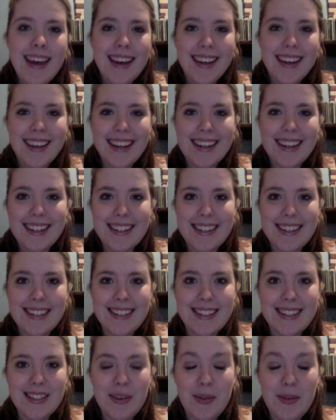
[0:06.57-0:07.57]

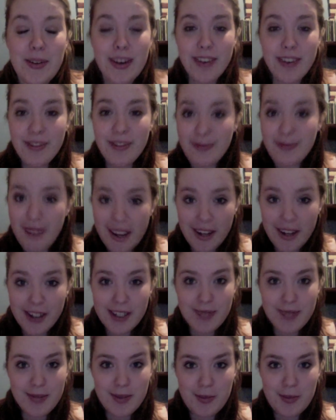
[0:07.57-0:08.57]
because one of my
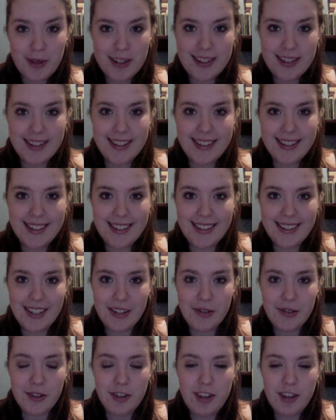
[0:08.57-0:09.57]
Christmas presents this
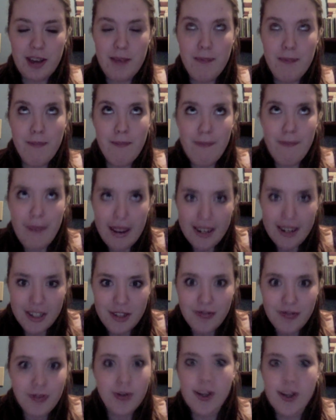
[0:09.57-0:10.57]
year, which I begged
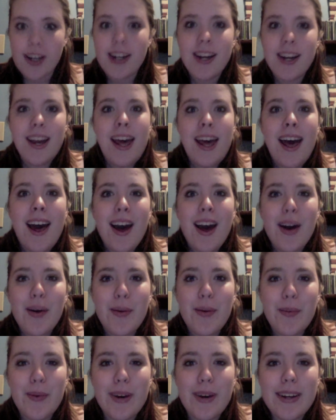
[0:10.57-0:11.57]
for,
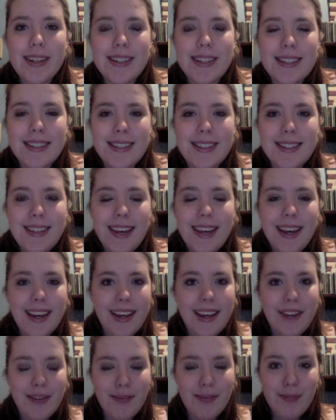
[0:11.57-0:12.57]
was
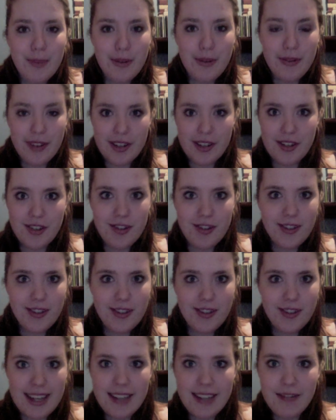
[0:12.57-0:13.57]
a professional
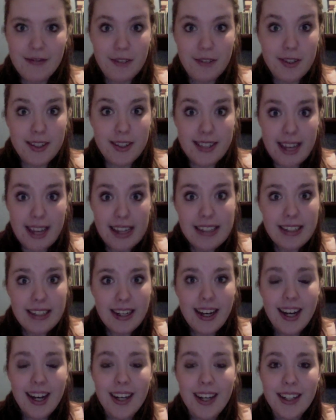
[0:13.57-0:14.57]
set, full set
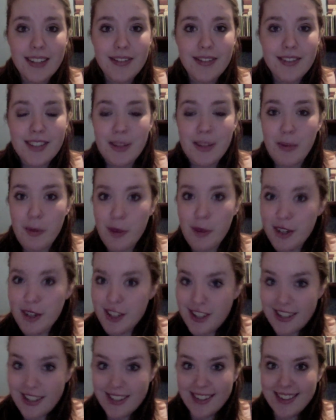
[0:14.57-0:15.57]
of Sigma
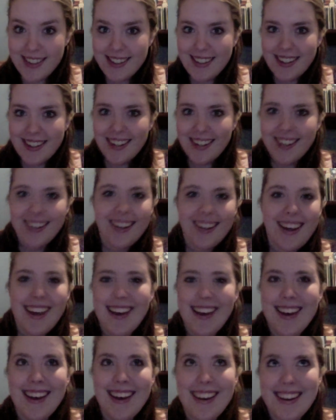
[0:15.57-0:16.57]
brushes.
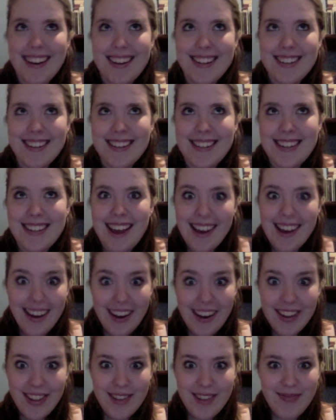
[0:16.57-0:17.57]
And I
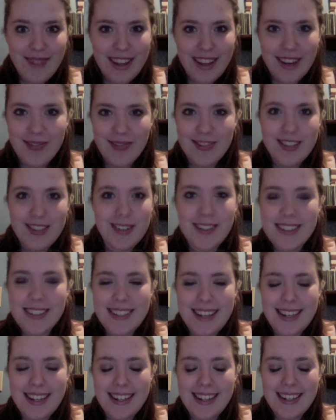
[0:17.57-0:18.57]
got them and I'm so
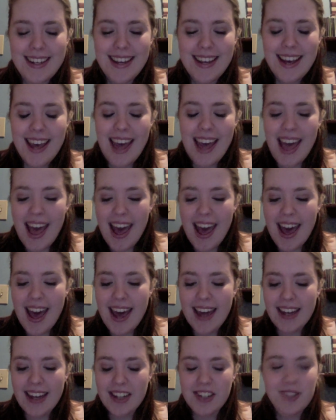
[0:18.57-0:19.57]
excited,
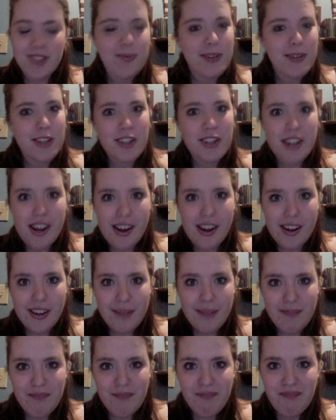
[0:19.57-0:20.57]
and I just want to
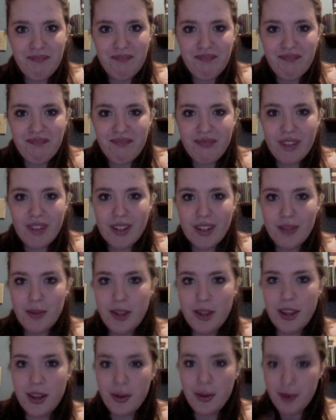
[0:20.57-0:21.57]
share
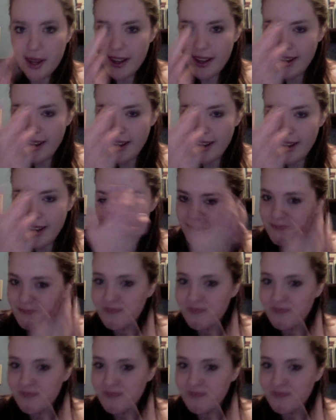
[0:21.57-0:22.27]
with you what I got,